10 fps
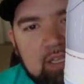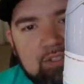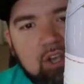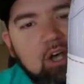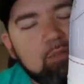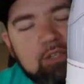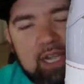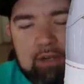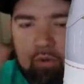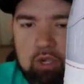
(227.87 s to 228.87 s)
So I'm
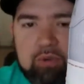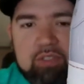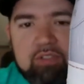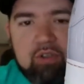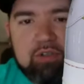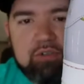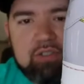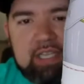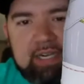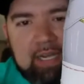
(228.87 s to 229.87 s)
trying to work with this whole new
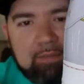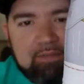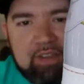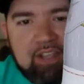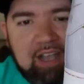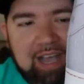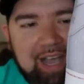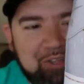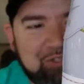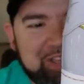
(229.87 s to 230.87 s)
setup, figure out
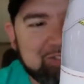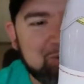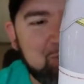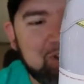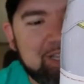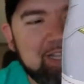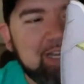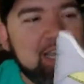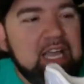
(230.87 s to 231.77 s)
how things are working.